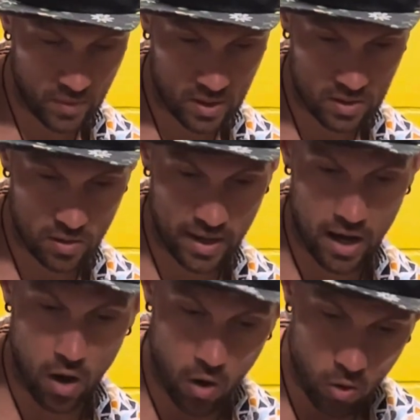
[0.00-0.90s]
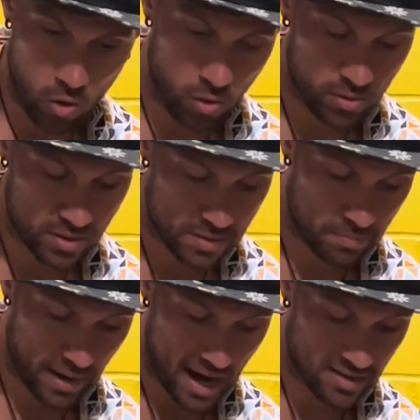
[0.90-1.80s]
So that whole
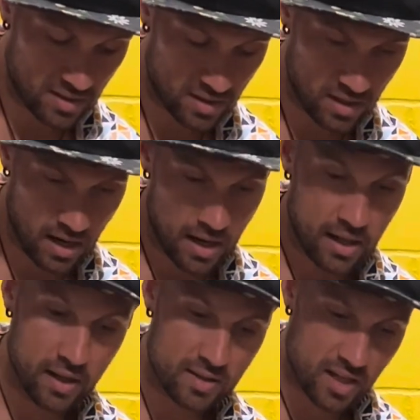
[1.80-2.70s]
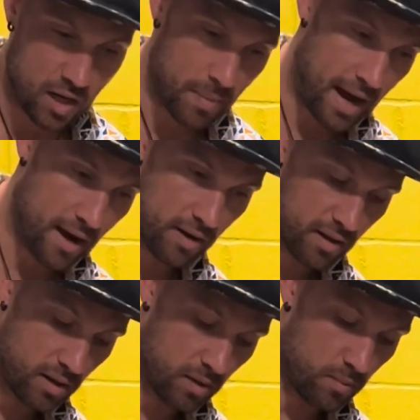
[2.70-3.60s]
passage, let's come out of
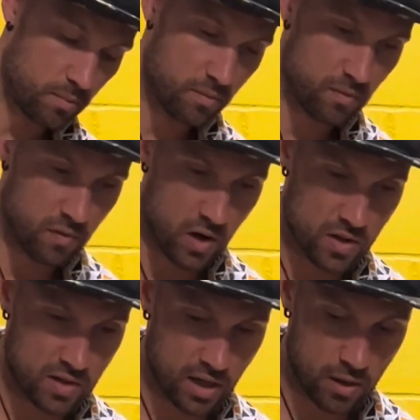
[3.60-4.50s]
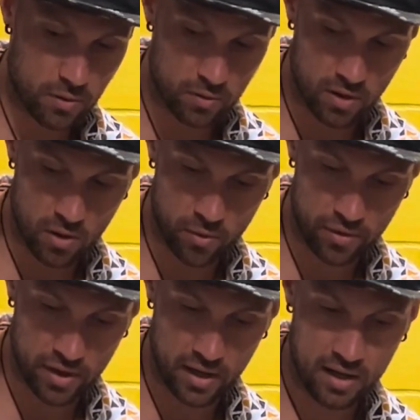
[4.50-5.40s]
the verse and go through the whole
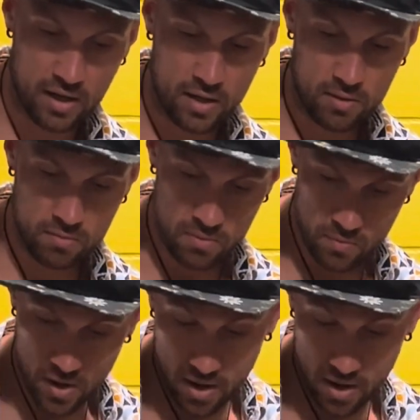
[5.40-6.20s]
thing. 6,